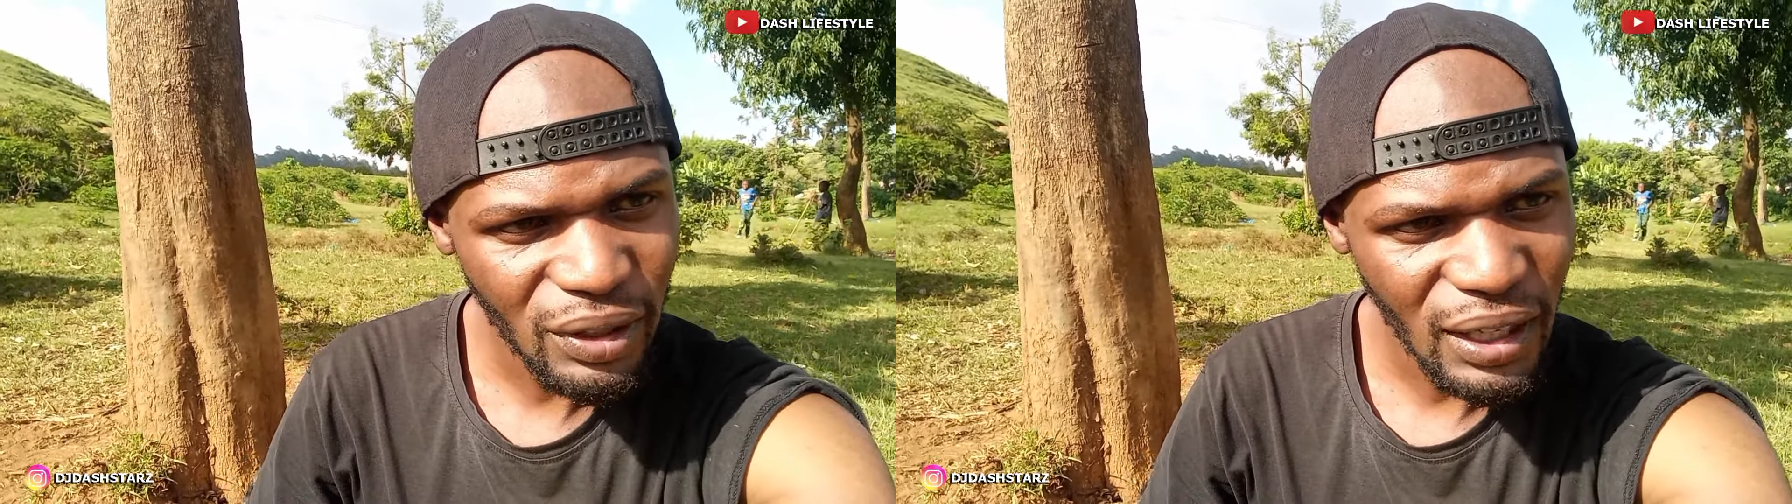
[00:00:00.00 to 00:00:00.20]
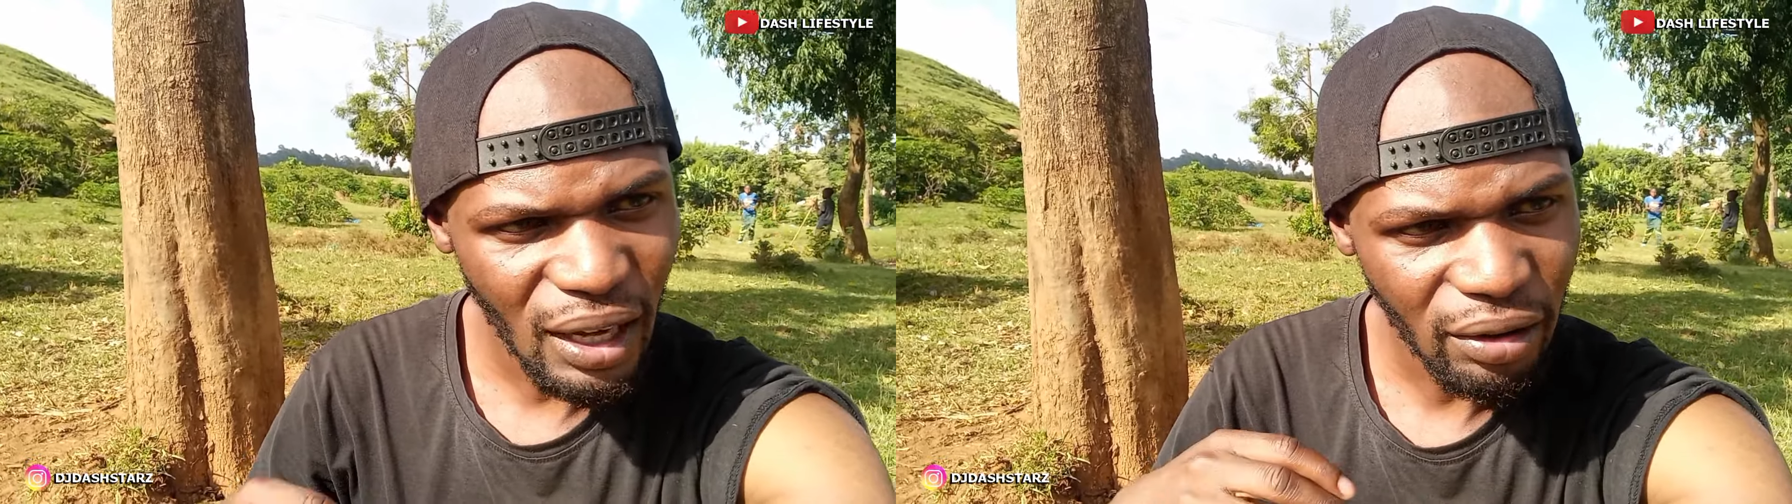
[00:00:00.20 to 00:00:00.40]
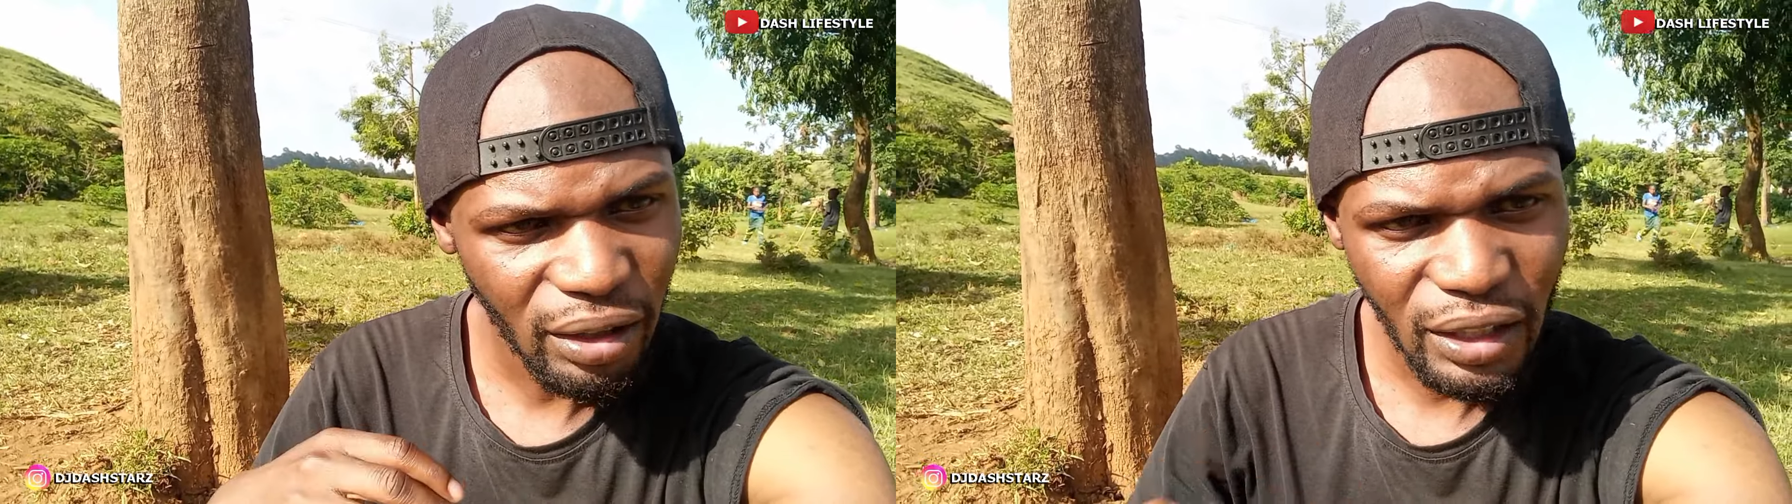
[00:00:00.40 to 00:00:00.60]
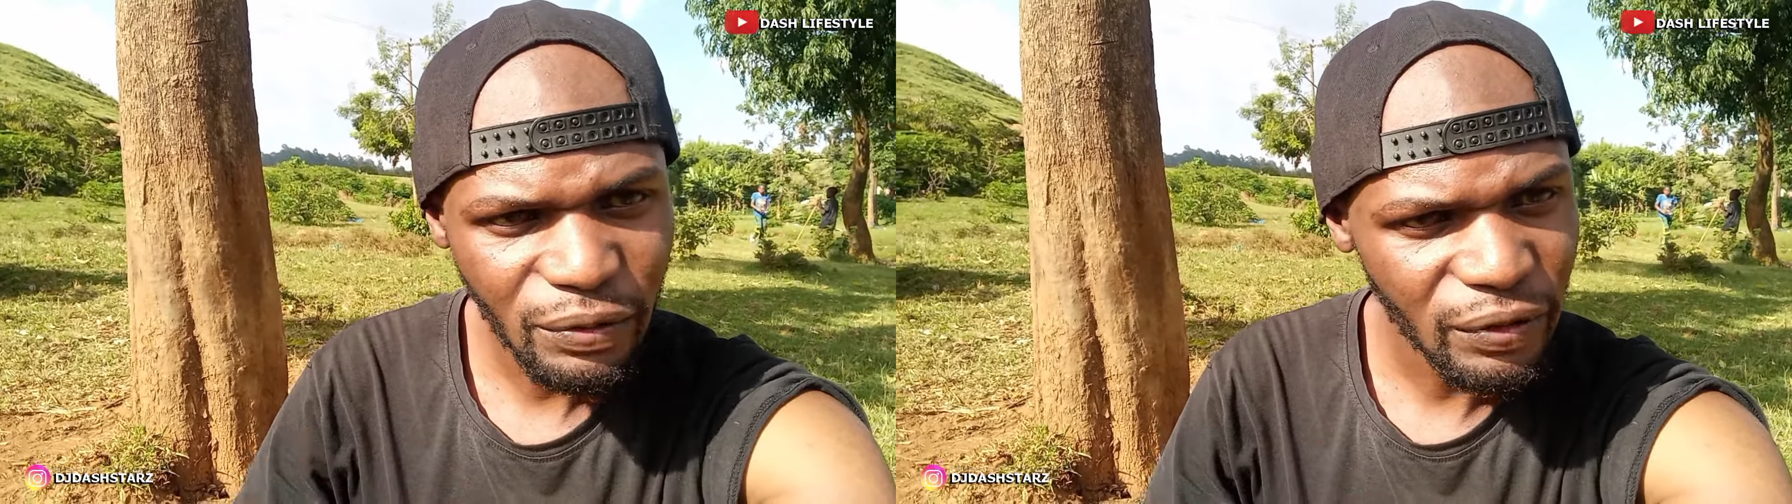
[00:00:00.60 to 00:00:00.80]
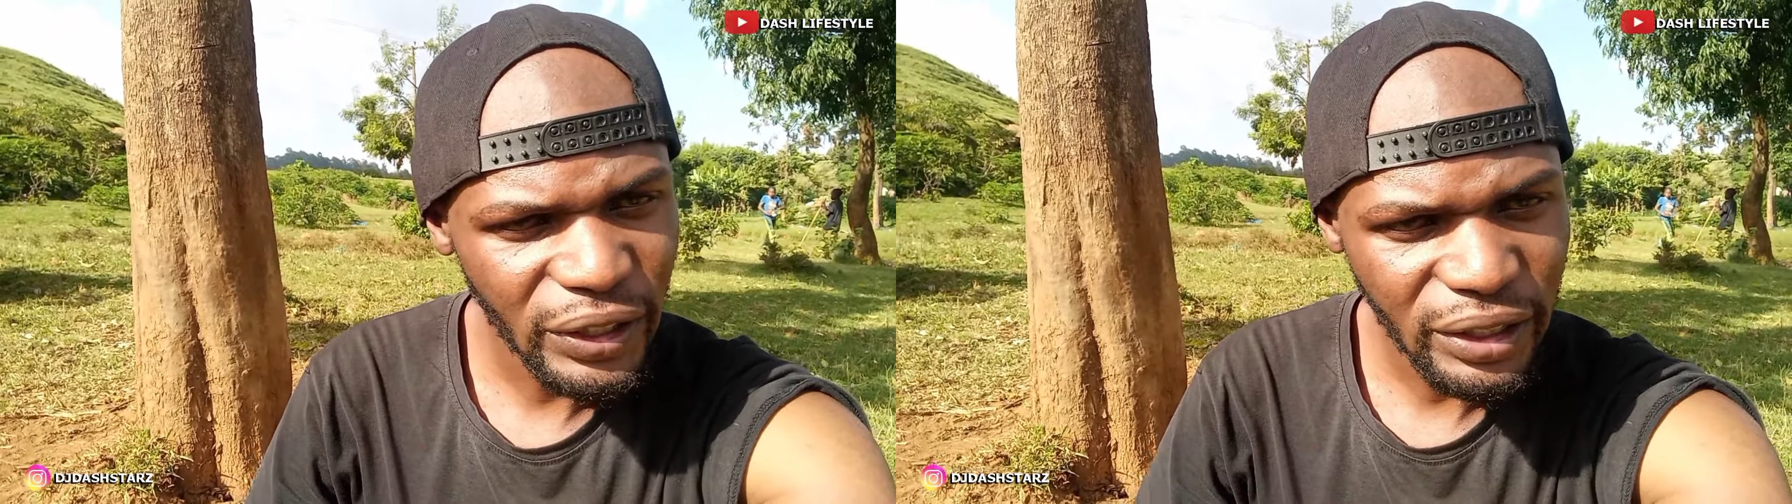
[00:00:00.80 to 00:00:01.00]
they are really
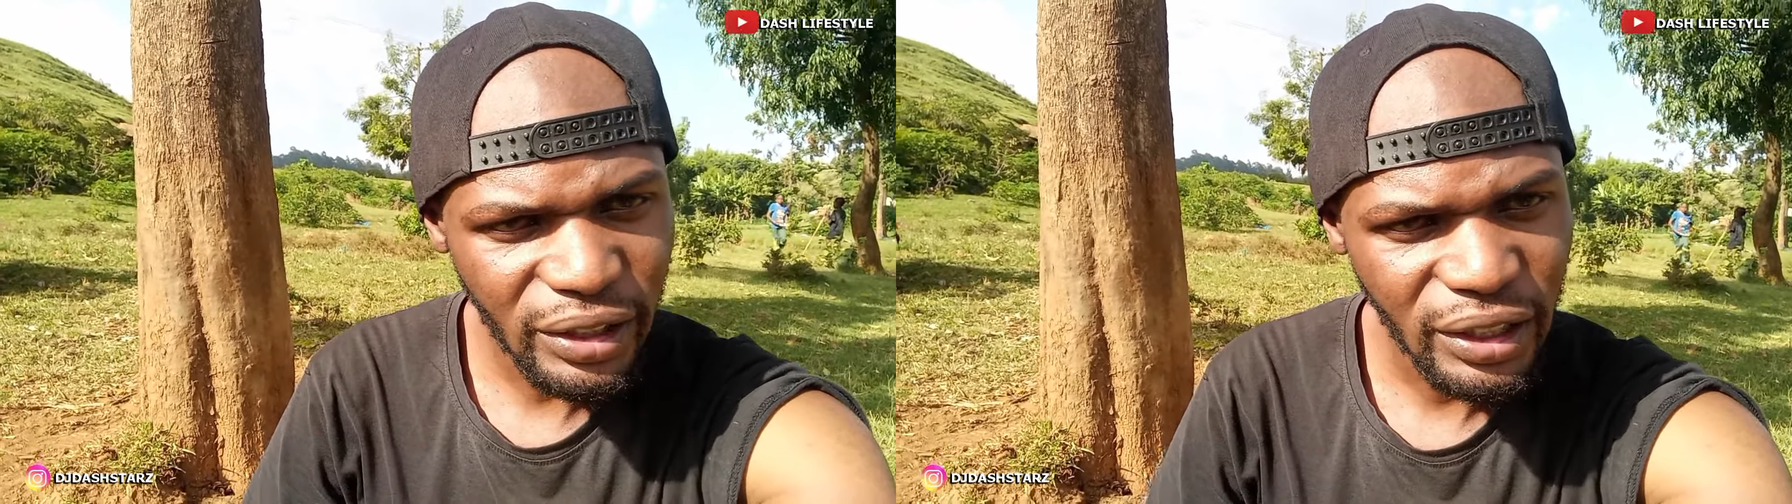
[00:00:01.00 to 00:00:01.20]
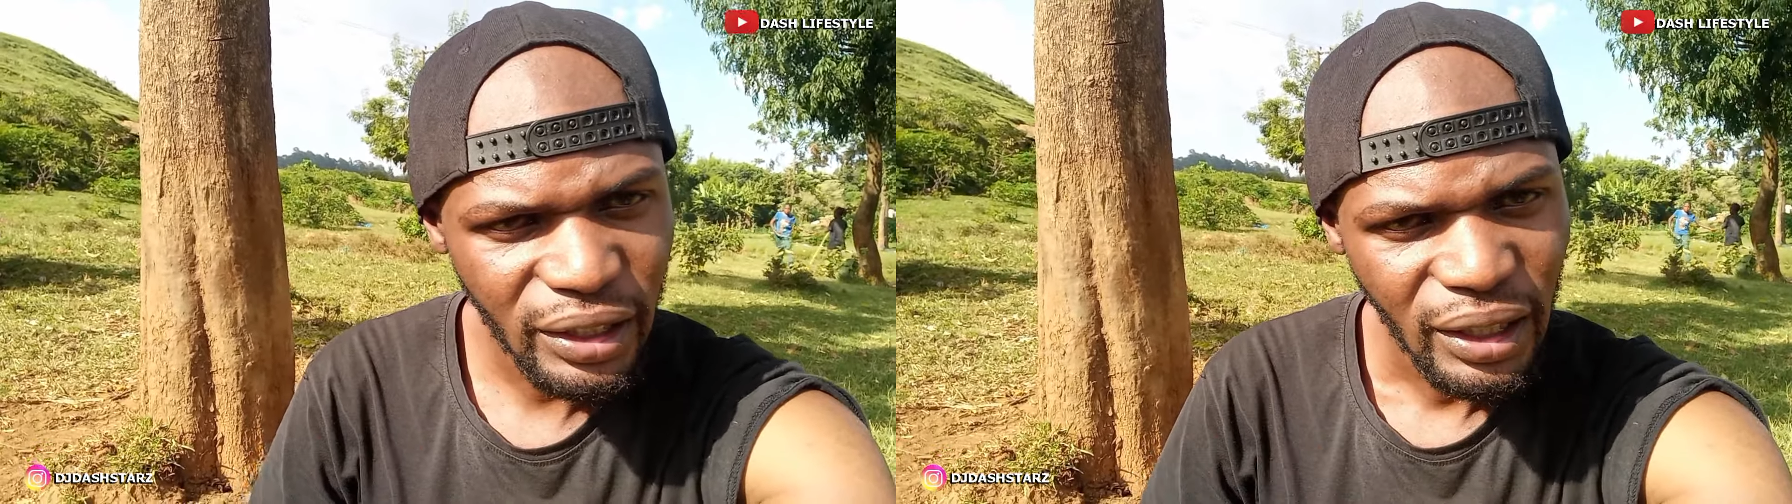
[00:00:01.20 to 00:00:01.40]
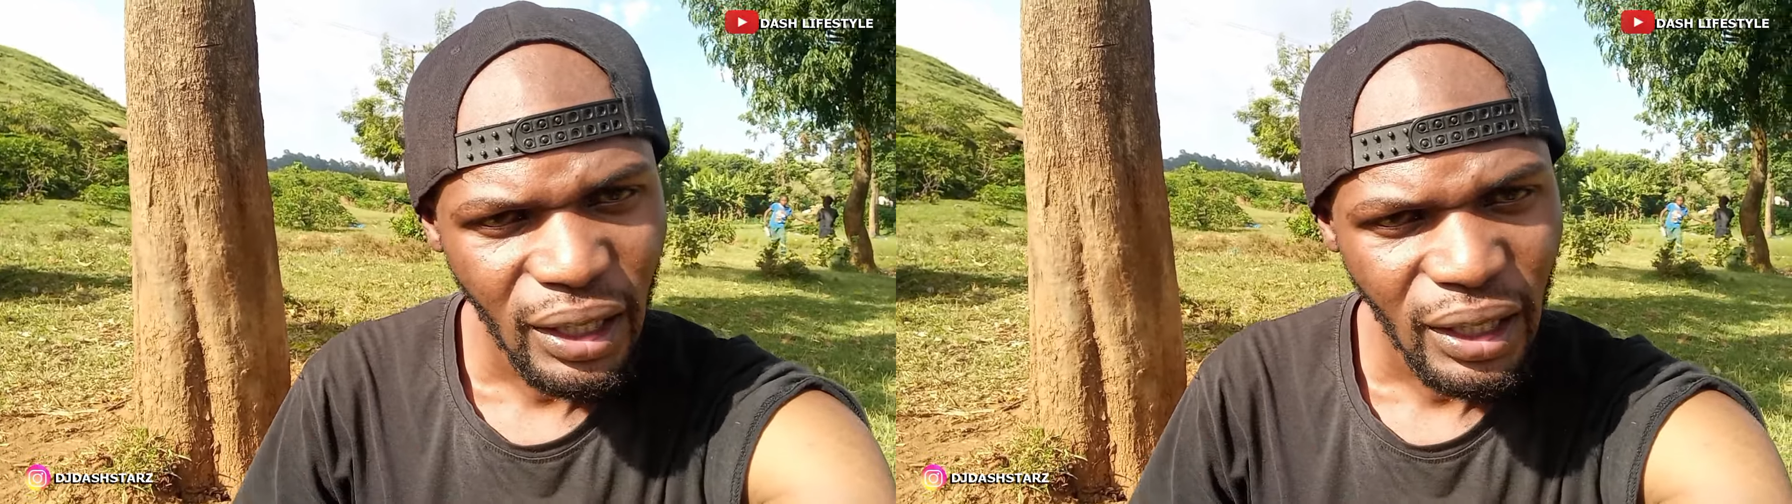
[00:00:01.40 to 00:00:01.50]
friendly,